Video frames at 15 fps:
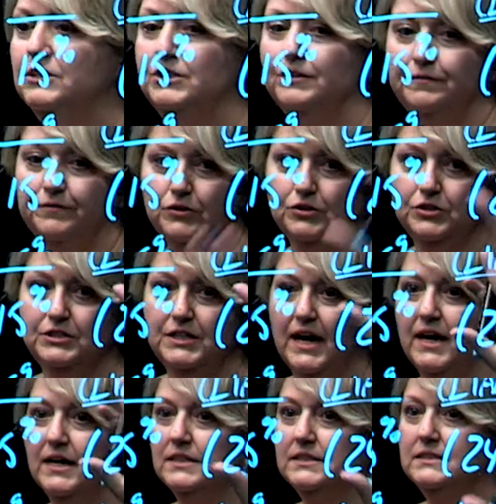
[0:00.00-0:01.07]
deferred
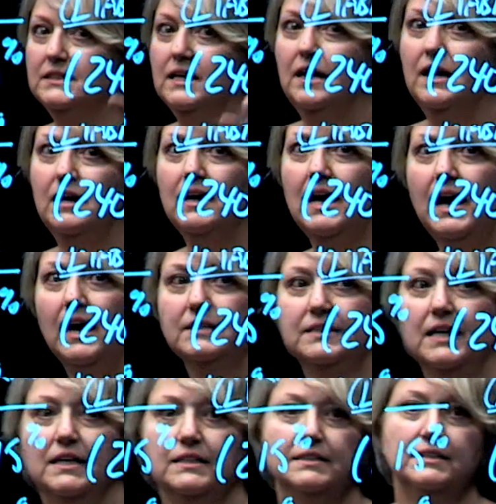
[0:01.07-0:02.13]
tax uh,
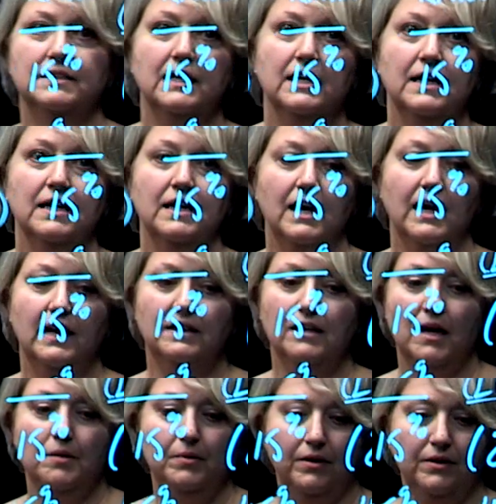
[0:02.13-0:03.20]
assets and
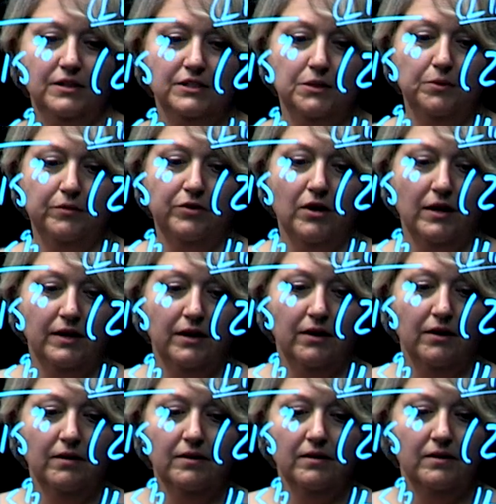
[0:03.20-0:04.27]
liabilities that we've got
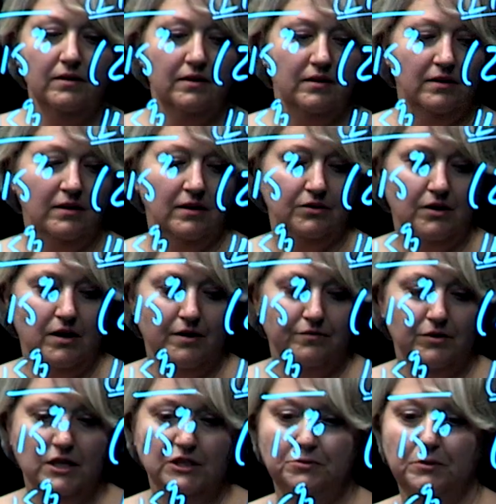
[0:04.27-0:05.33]
here, under
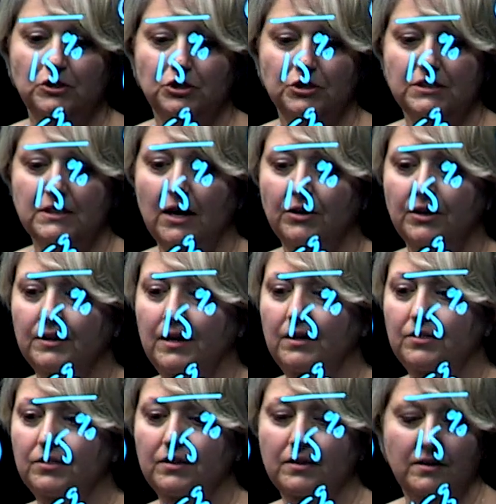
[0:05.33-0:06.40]
IFRS, we can just
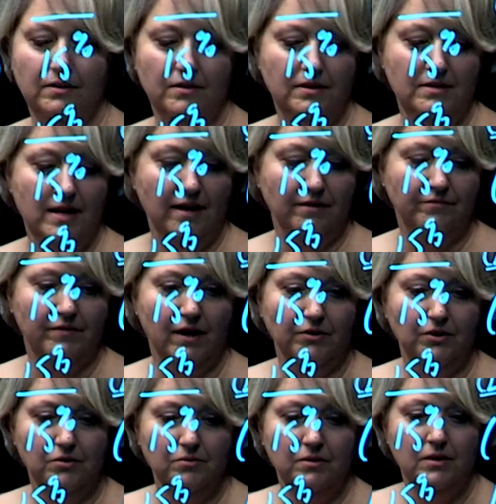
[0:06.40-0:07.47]
calculate the, the net
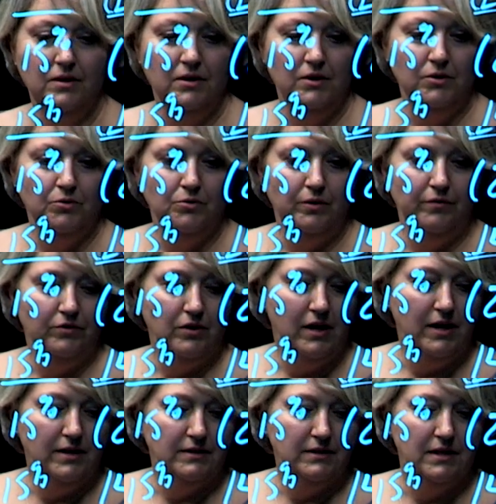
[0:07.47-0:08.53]
value. We've
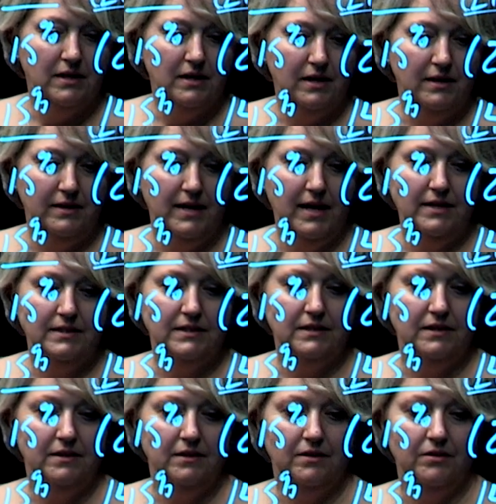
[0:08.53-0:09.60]
got a net
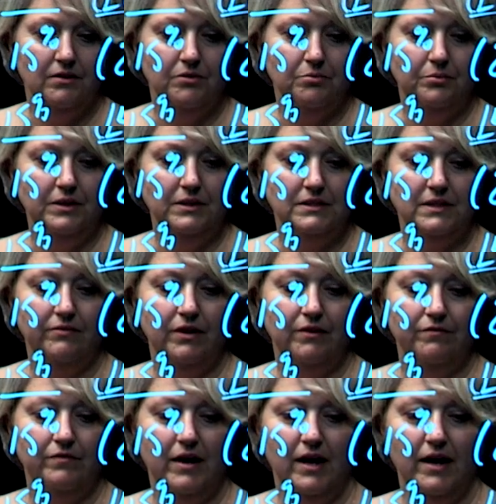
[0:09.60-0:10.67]

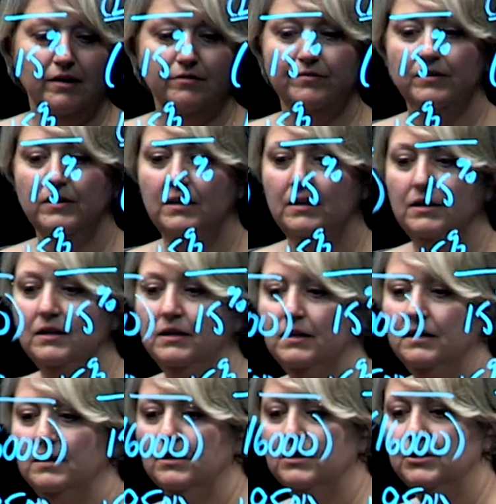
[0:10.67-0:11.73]
375
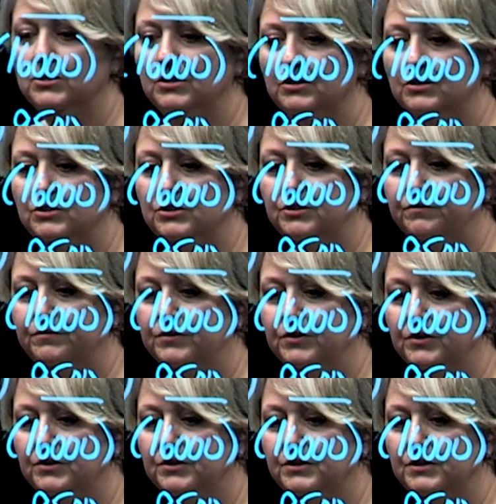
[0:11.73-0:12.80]

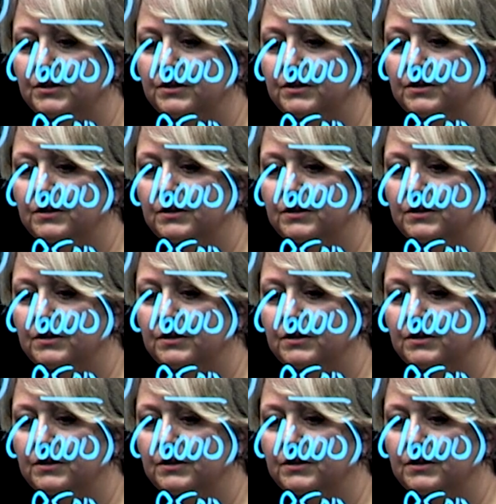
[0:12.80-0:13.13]
deferred